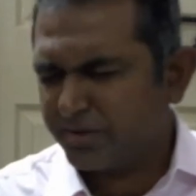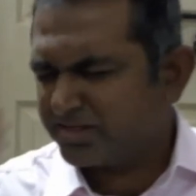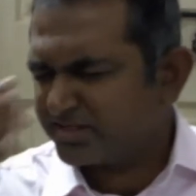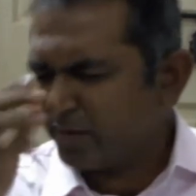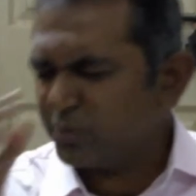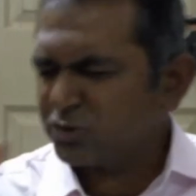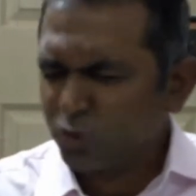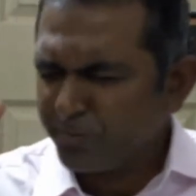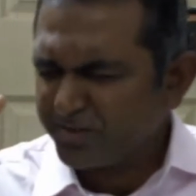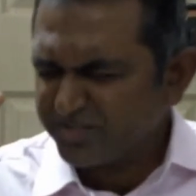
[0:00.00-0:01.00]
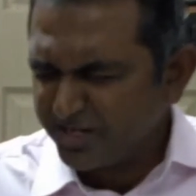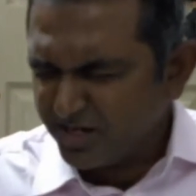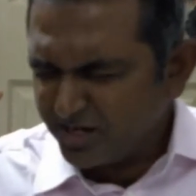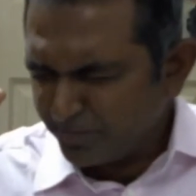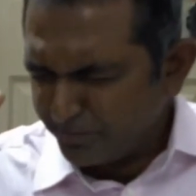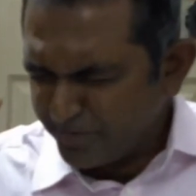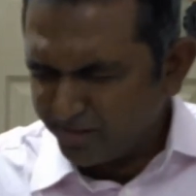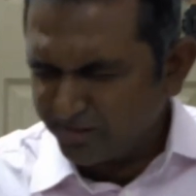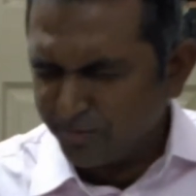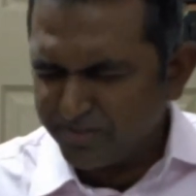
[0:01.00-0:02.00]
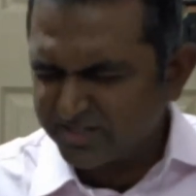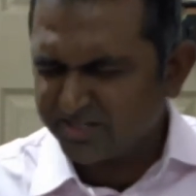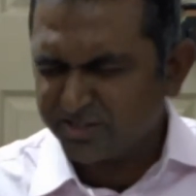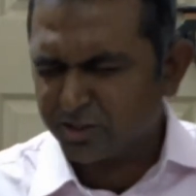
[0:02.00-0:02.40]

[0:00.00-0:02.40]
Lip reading: but this guy was so busy beginning the business,